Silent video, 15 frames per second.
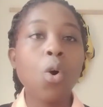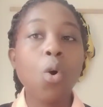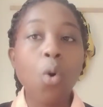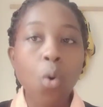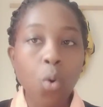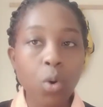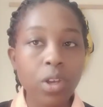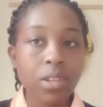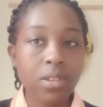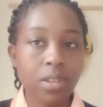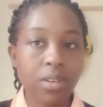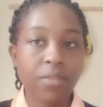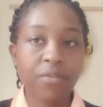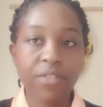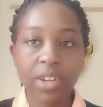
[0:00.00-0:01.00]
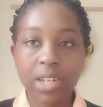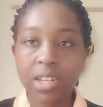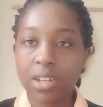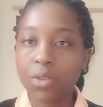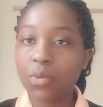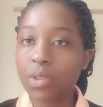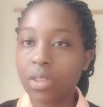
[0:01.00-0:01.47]
who is
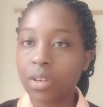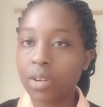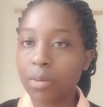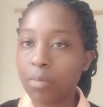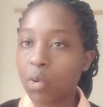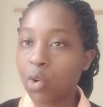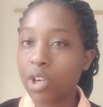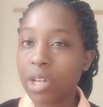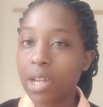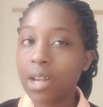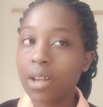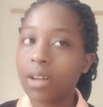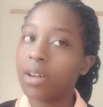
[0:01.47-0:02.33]
infected with pneumonia,